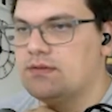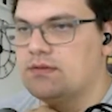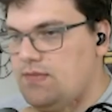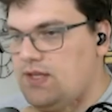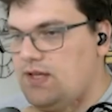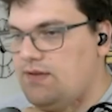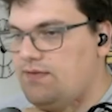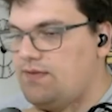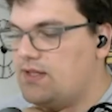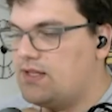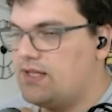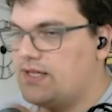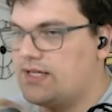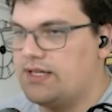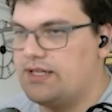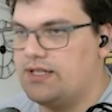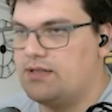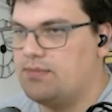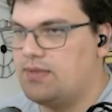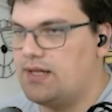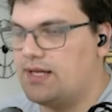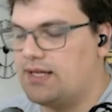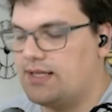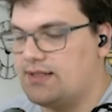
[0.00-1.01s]
I feel like I need to
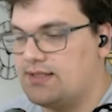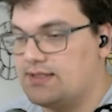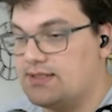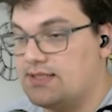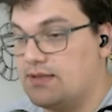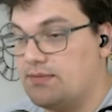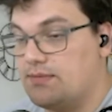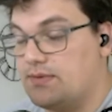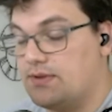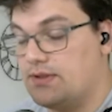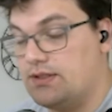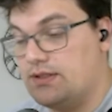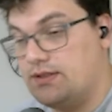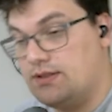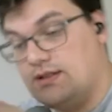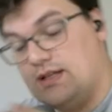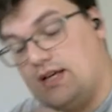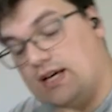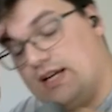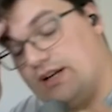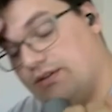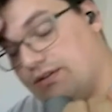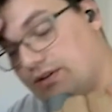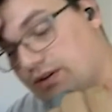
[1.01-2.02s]
black this up.
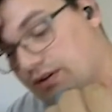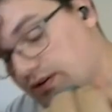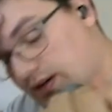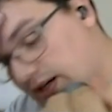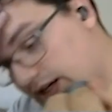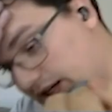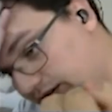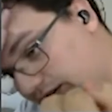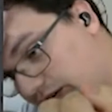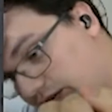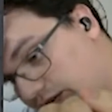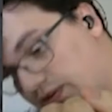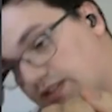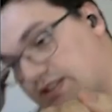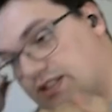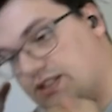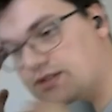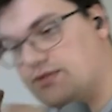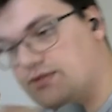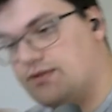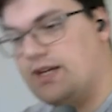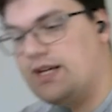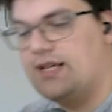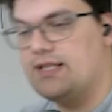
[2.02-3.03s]
I don't know. I don't know if this
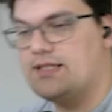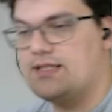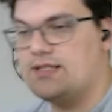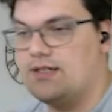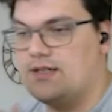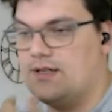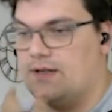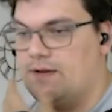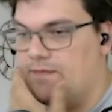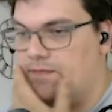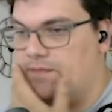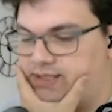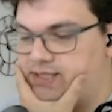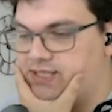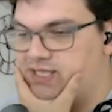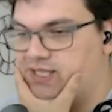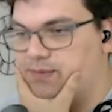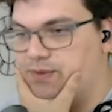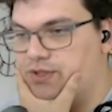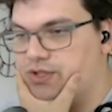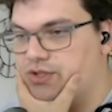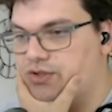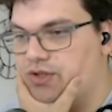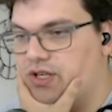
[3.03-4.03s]
is the right answer.
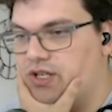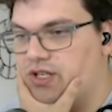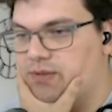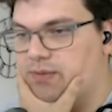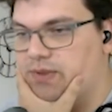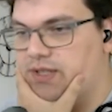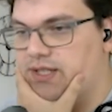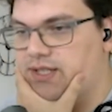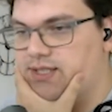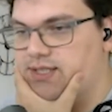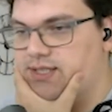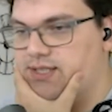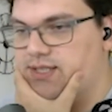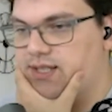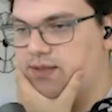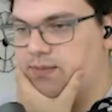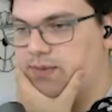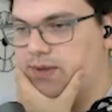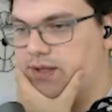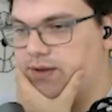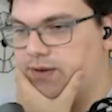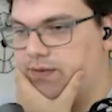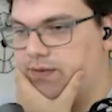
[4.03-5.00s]
Someone stronger than me needs to tell me.